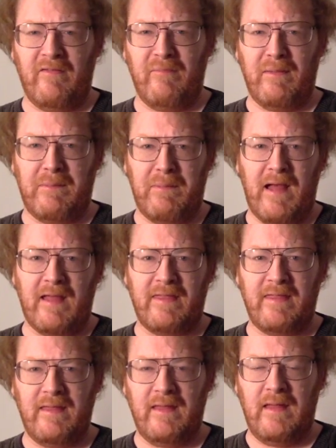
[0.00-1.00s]

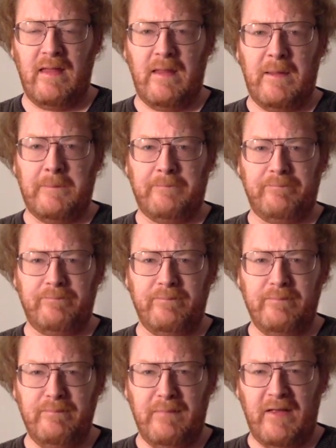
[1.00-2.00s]
Macbeth
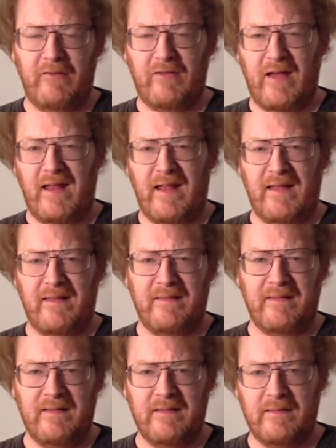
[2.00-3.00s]
being shot
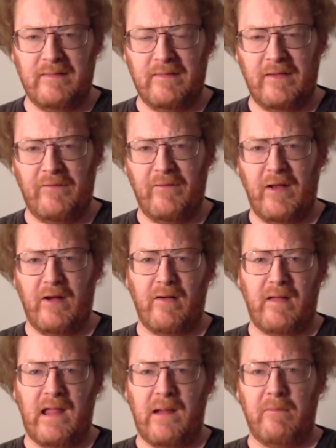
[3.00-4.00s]
on these video
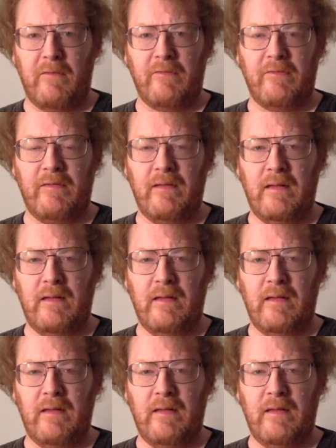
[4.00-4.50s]
cameras.